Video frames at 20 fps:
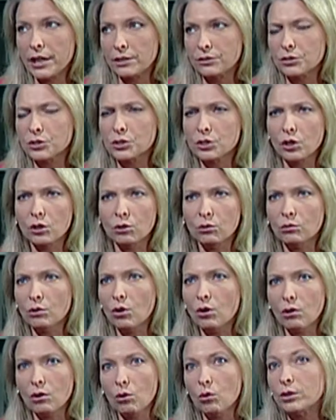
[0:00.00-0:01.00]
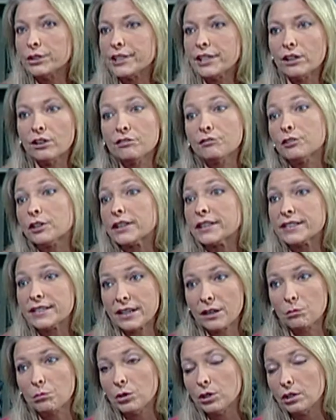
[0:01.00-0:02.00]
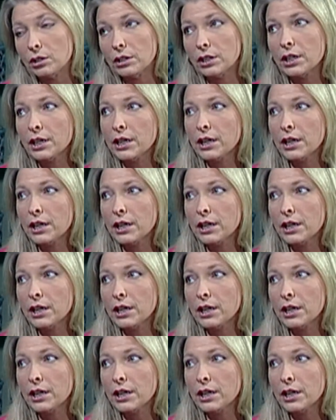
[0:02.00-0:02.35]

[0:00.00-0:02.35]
and so Oakdale, for example,